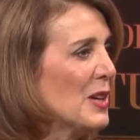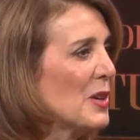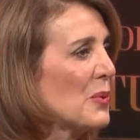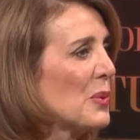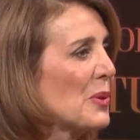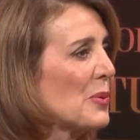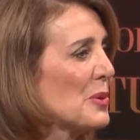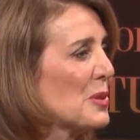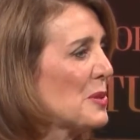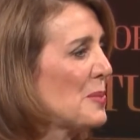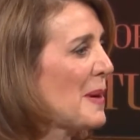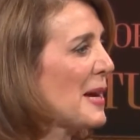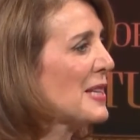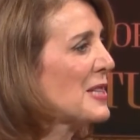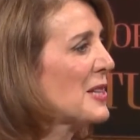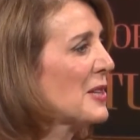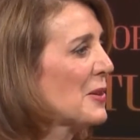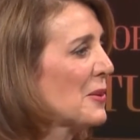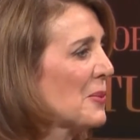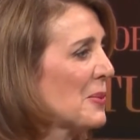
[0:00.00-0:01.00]
with respect
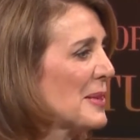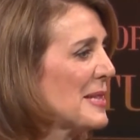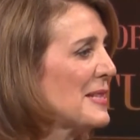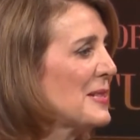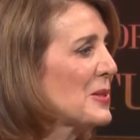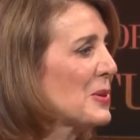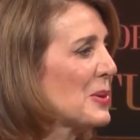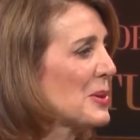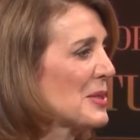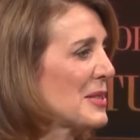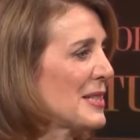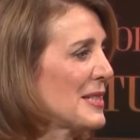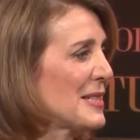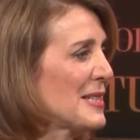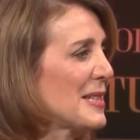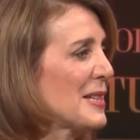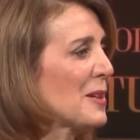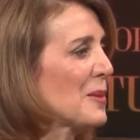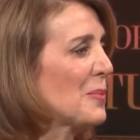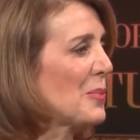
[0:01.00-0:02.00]
to the resources
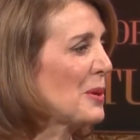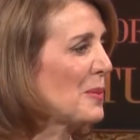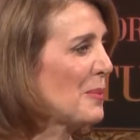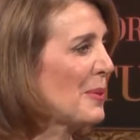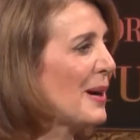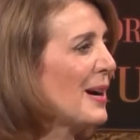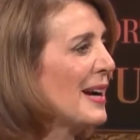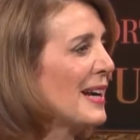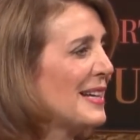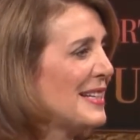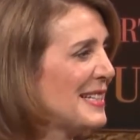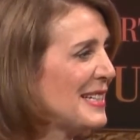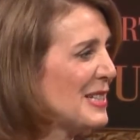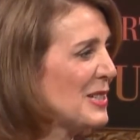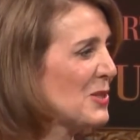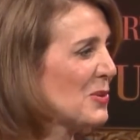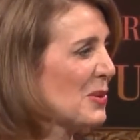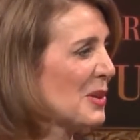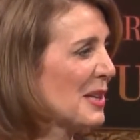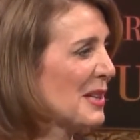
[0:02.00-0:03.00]
that are put behind
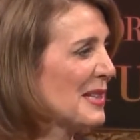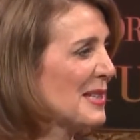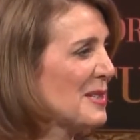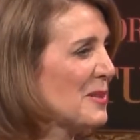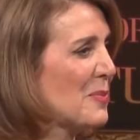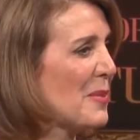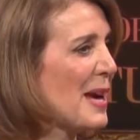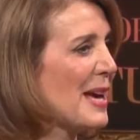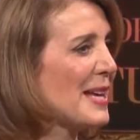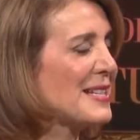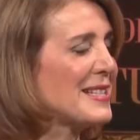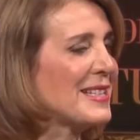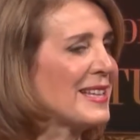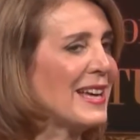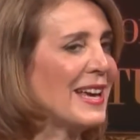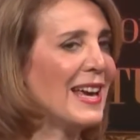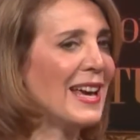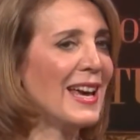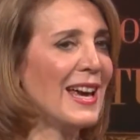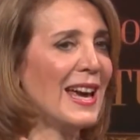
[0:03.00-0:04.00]
each one of these bets.
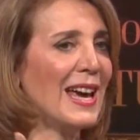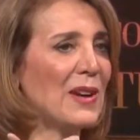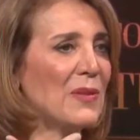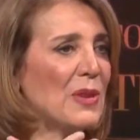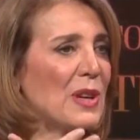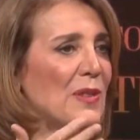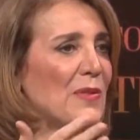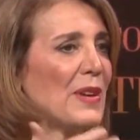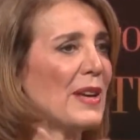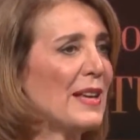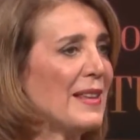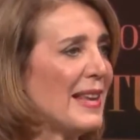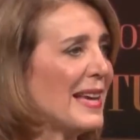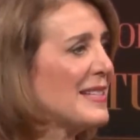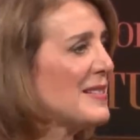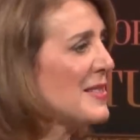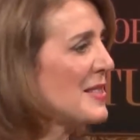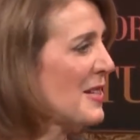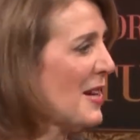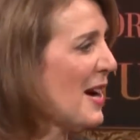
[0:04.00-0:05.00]
And
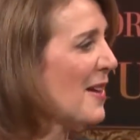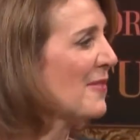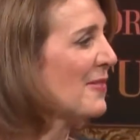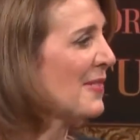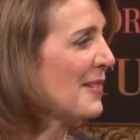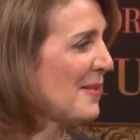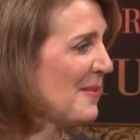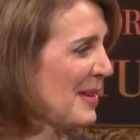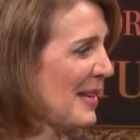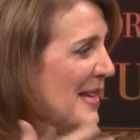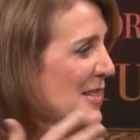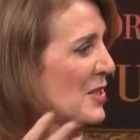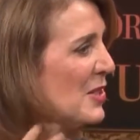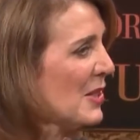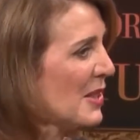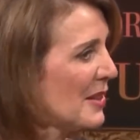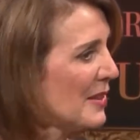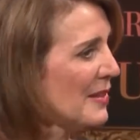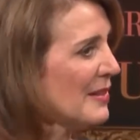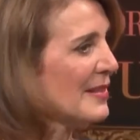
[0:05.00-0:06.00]
that's tough. I mean, that
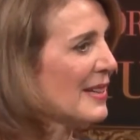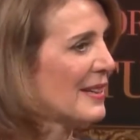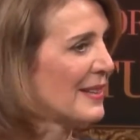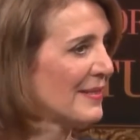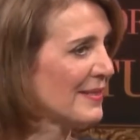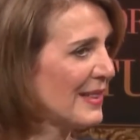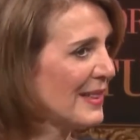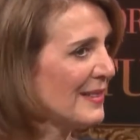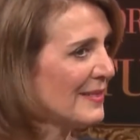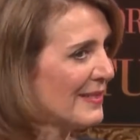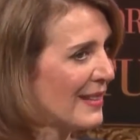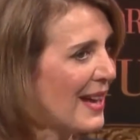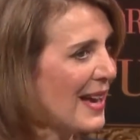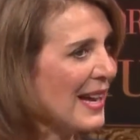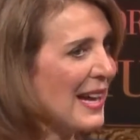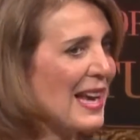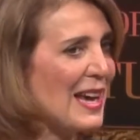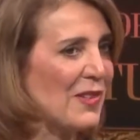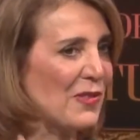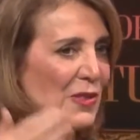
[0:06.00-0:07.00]
took a lot
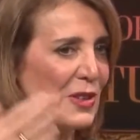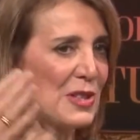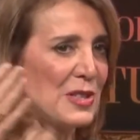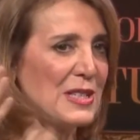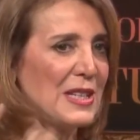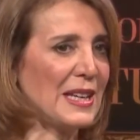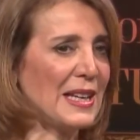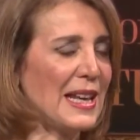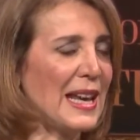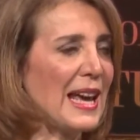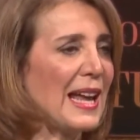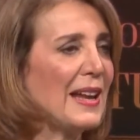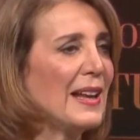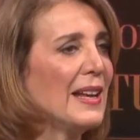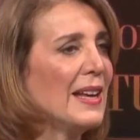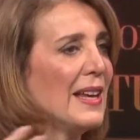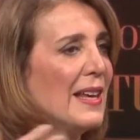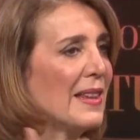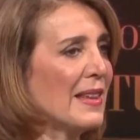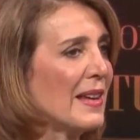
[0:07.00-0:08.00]
of effort to get
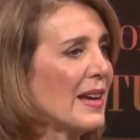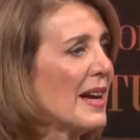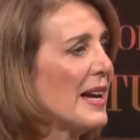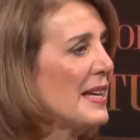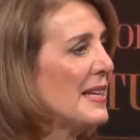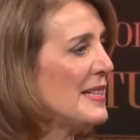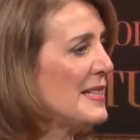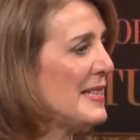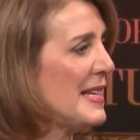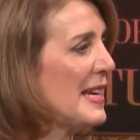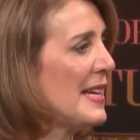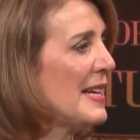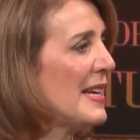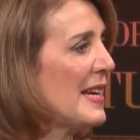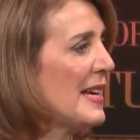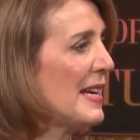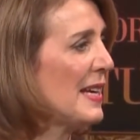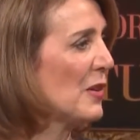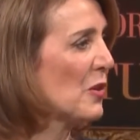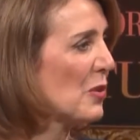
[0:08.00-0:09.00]
the kind of
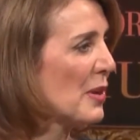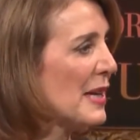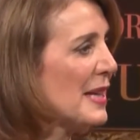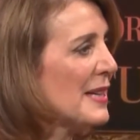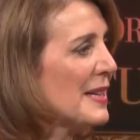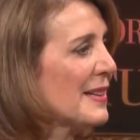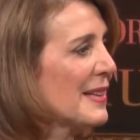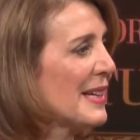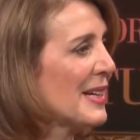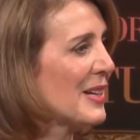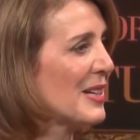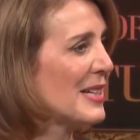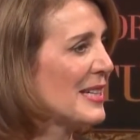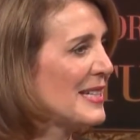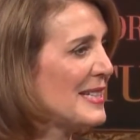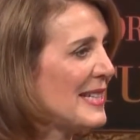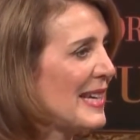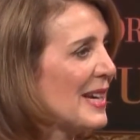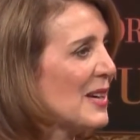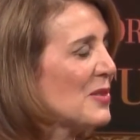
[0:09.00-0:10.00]
data and granularity
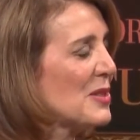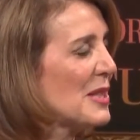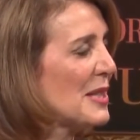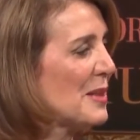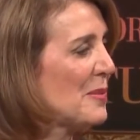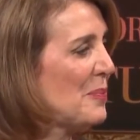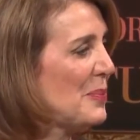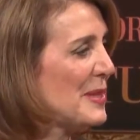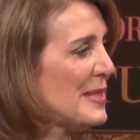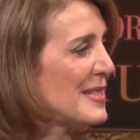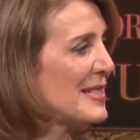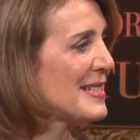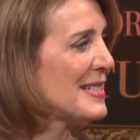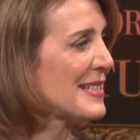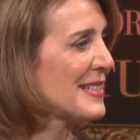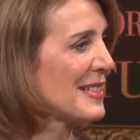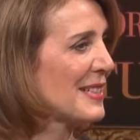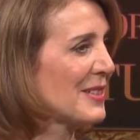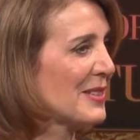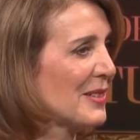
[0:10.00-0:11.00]
down to the business
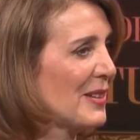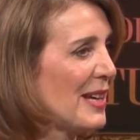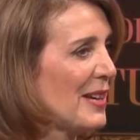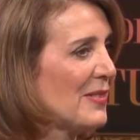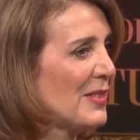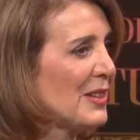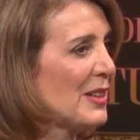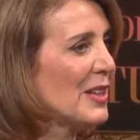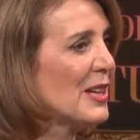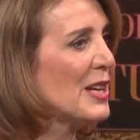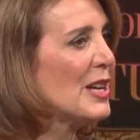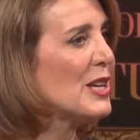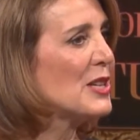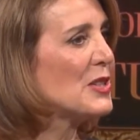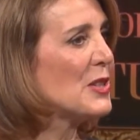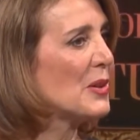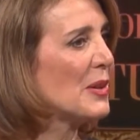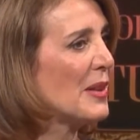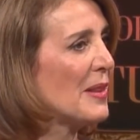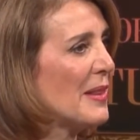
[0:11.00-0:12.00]
leader level
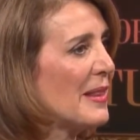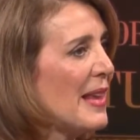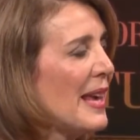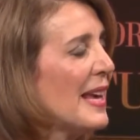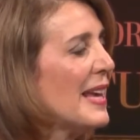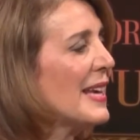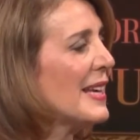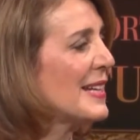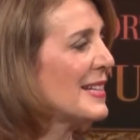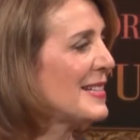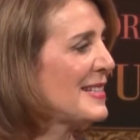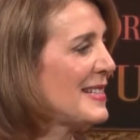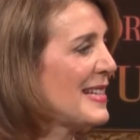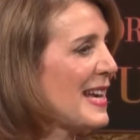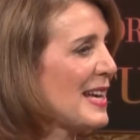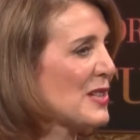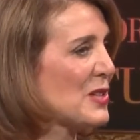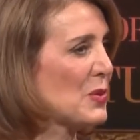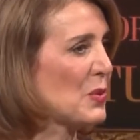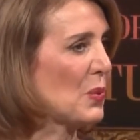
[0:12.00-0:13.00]
so that they can
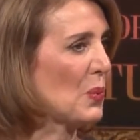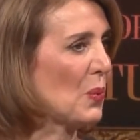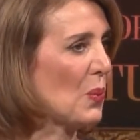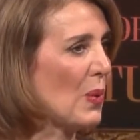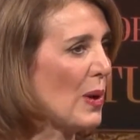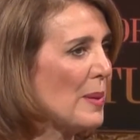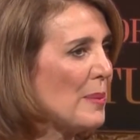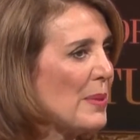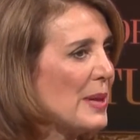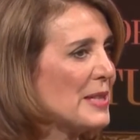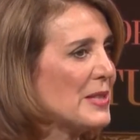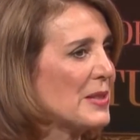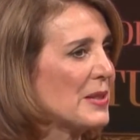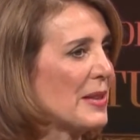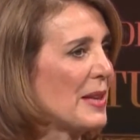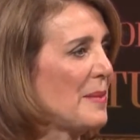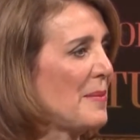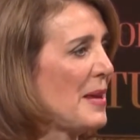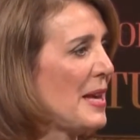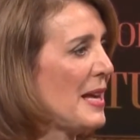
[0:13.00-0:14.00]
assess what bets are
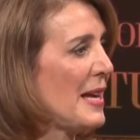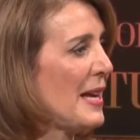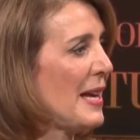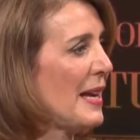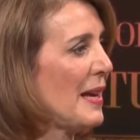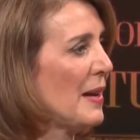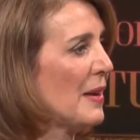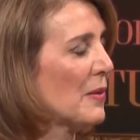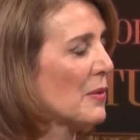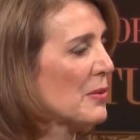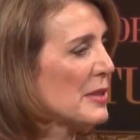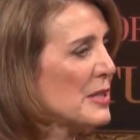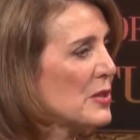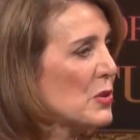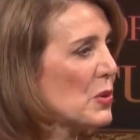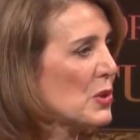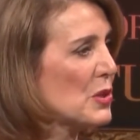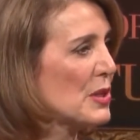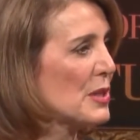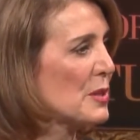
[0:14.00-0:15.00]
they making,
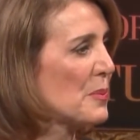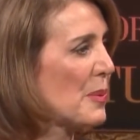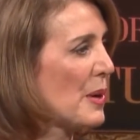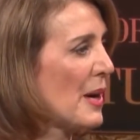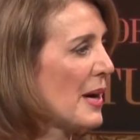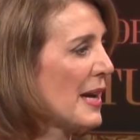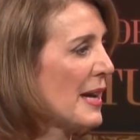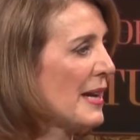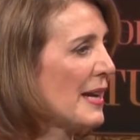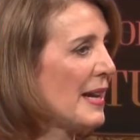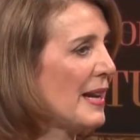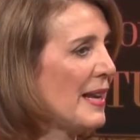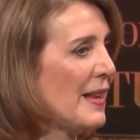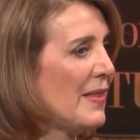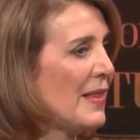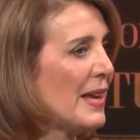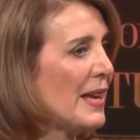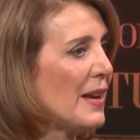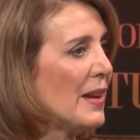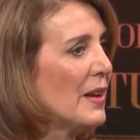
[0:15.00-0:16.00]
resources behind it, and
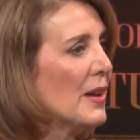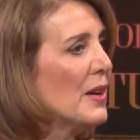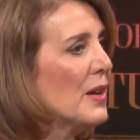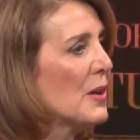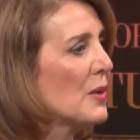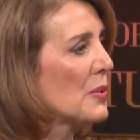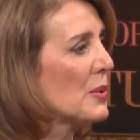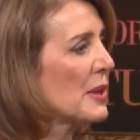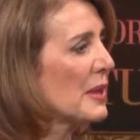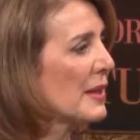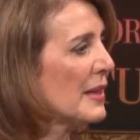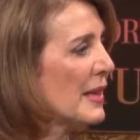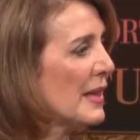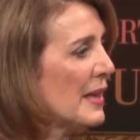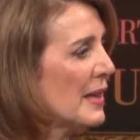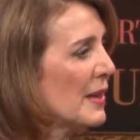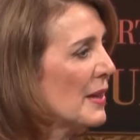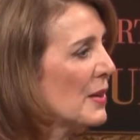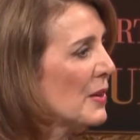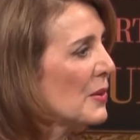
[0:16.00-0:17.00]
then really
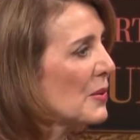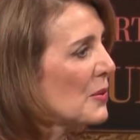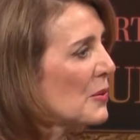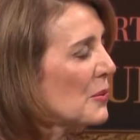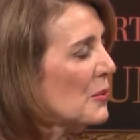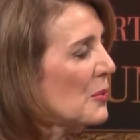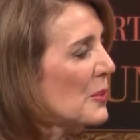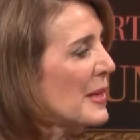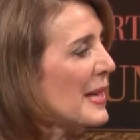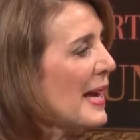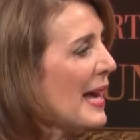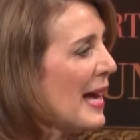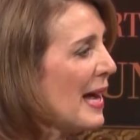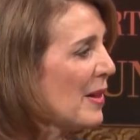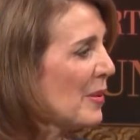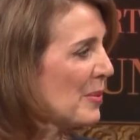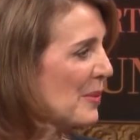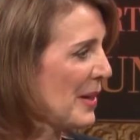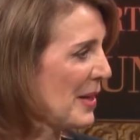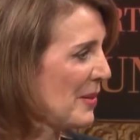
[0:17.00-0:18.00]

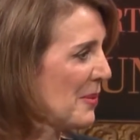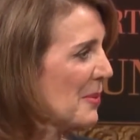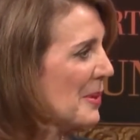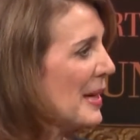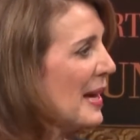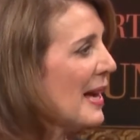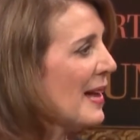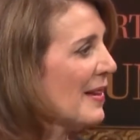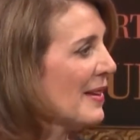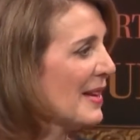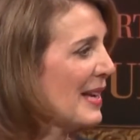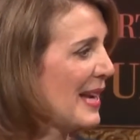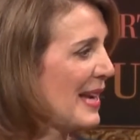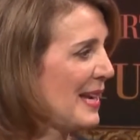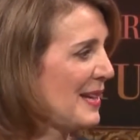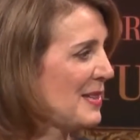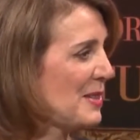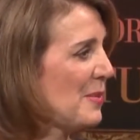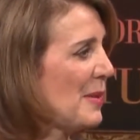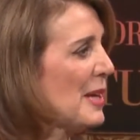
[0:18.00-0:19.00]
recalibrate,
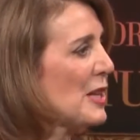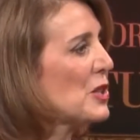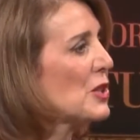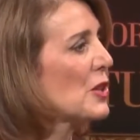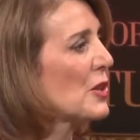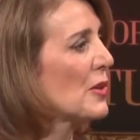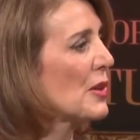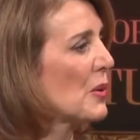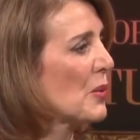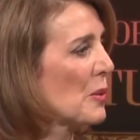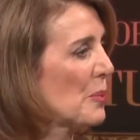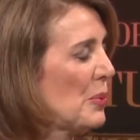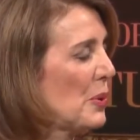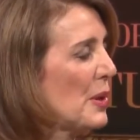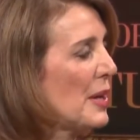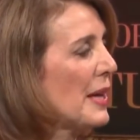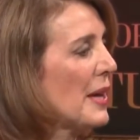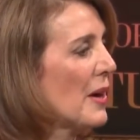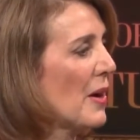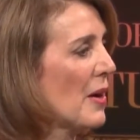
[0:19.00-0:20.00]
reallocate to make sure that we're
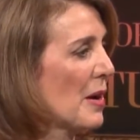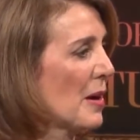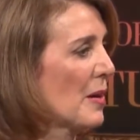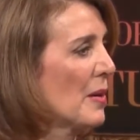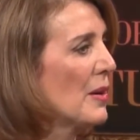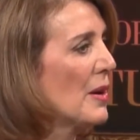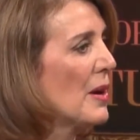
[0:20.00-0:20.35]
putting our